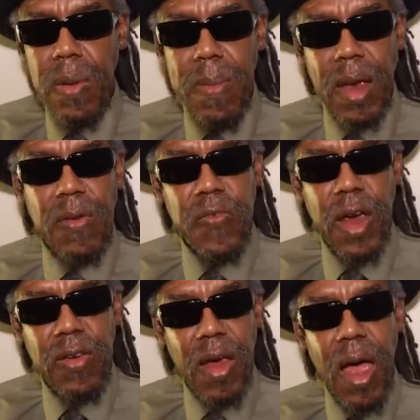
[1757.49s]
we'll
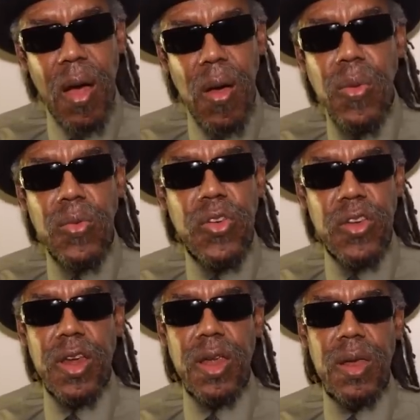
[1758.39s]
manufacture our own
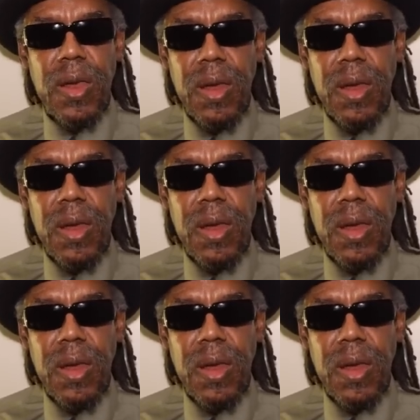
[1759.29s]
shit.